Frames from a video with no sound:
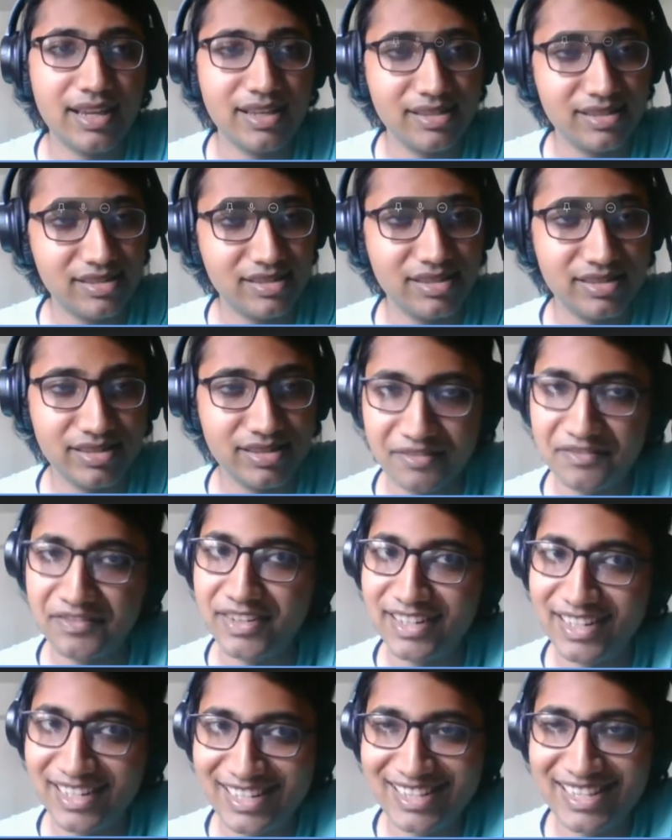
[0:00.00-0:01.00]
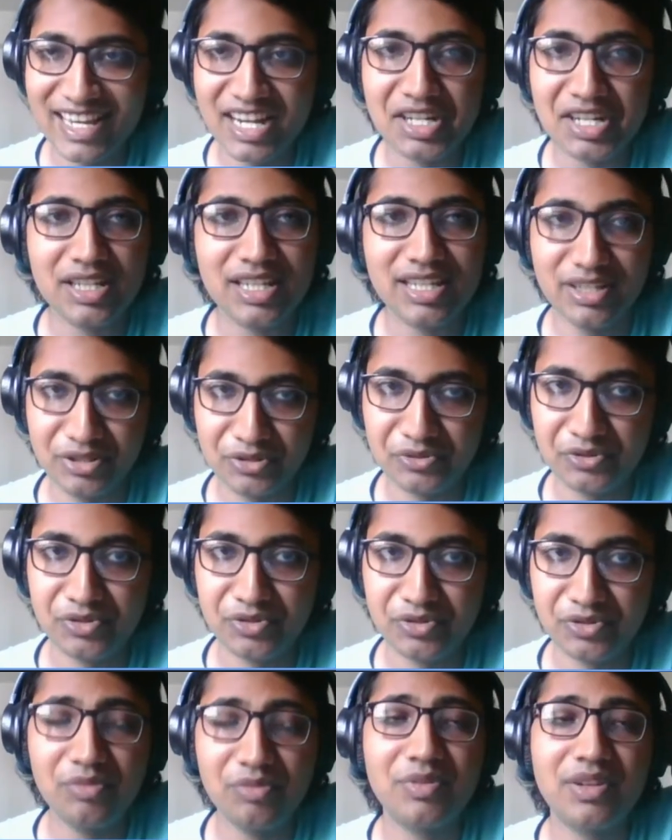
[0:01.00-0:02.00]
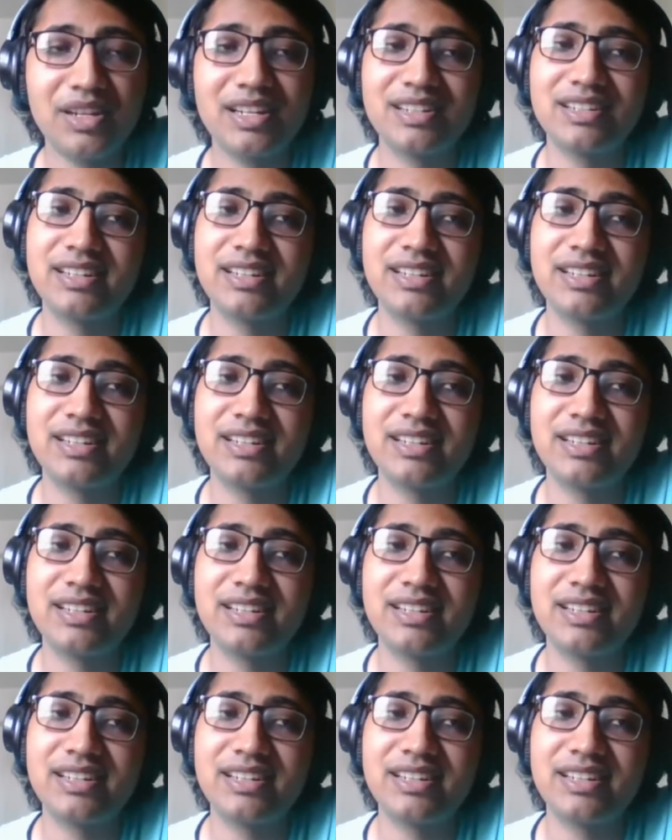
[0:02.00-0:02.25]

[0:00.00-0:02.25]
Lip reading: IST is definitely that in Europe.